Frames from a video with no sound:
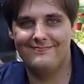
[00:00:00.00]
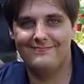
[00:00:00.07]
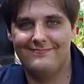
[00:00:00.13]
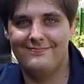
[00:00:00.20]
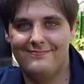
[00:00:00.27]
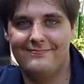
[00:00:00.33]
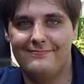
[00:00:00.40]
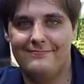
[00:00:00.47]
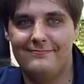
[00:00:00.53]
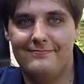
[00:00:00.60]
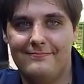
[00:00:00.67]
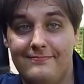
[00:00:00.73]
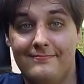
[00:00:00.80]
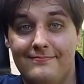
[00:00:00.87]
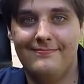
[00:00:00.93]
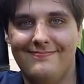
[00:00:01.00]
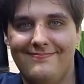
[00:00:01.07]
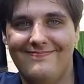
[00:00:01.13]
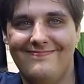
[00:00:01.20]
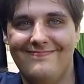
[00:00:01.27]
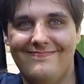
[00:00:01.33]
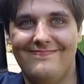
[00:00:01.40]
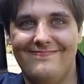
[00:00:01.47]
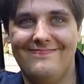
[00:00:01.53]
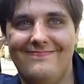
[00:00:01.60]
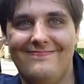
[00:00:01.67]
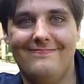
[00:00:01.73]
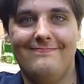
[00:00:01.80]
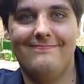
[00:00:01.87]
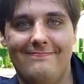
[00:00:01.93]
where you
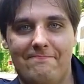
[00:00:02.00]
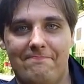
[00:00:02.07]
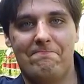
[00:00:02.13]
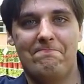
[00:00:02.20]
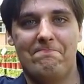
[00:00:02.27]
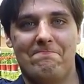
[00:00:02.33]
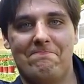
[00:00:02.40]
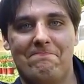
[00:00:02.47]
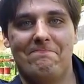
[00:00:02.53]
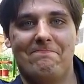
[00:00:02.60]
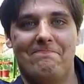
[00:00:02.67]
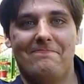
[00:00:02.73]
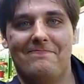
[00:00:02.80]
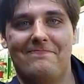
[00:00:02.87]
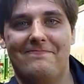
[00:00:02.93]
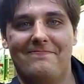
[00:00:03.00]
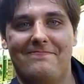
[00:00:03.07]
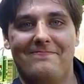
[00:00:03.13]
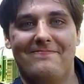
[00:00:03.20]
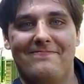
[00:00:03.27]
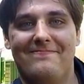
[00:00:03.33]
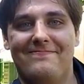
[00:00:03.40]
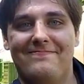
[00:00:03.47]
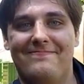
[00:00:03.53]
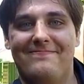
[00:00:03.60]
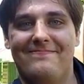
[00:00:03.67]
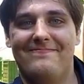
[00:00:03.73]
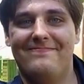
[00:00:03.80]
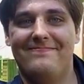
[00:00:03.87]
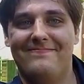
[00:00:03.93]
have to say goodbye. If I had the